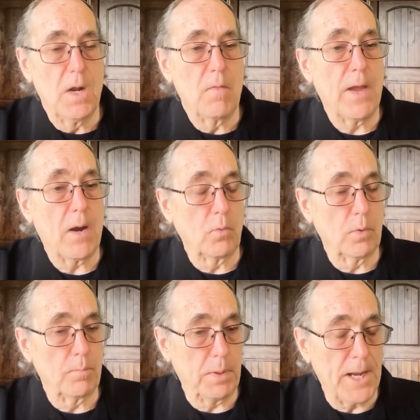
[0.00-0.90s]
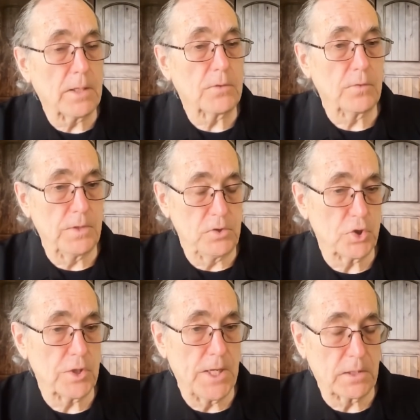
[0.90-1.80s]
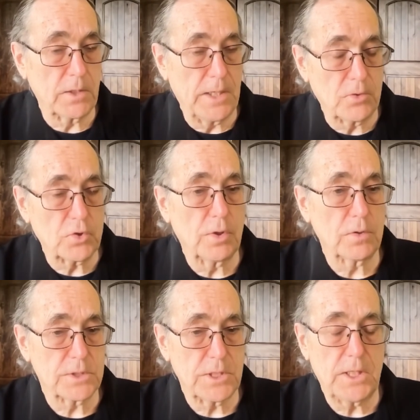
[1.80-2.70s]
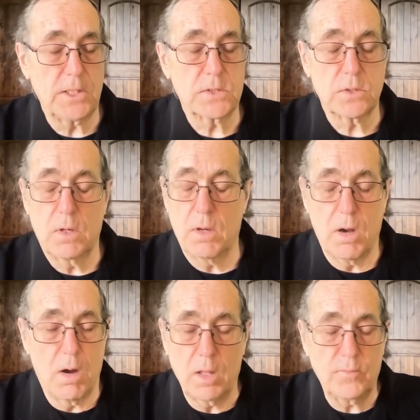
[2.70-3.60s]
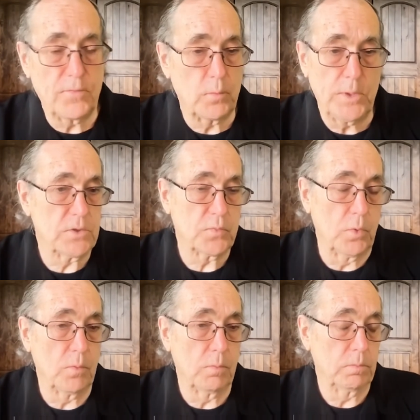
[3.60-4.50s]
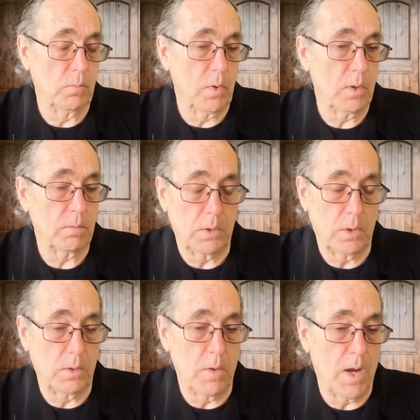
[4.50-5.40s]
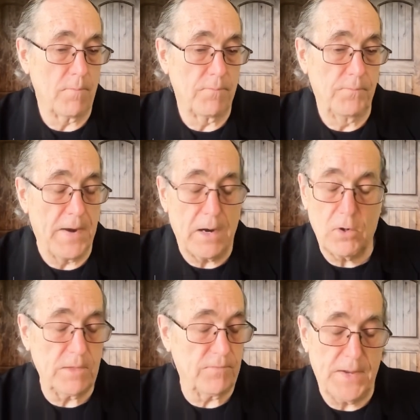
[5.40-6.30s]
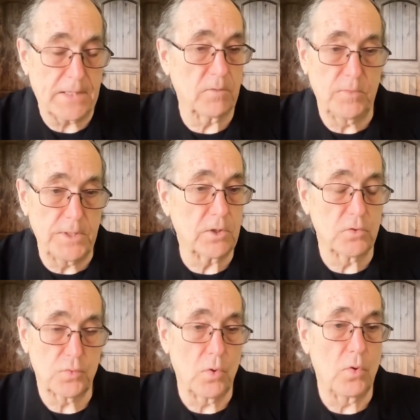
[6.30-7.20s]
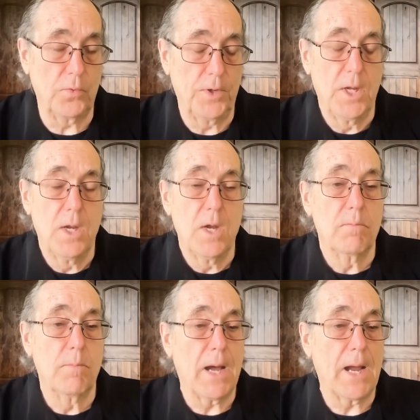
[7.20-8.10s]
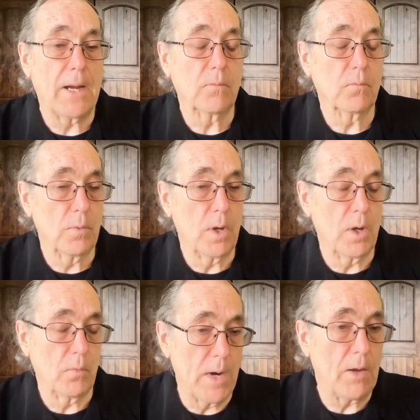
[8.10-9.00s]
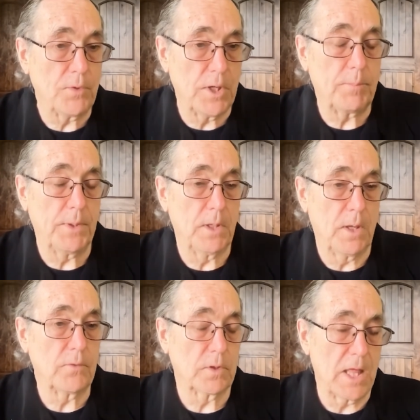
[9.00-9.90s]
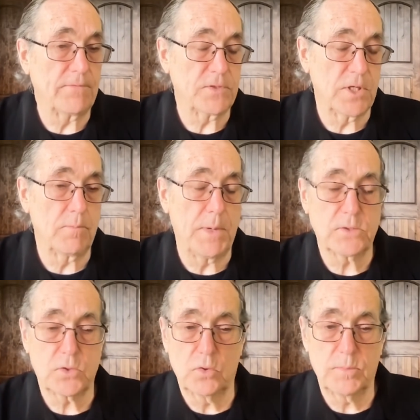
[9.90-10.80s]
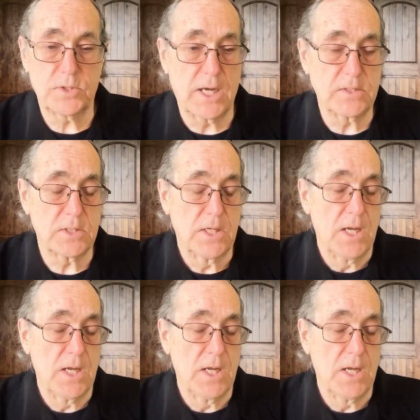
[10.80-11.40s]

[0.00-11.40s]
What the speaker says: that were planted to these genetically engineered seeds, all of the weeds were very effectively controlled by Roundup and other glyphosate-based herbicides.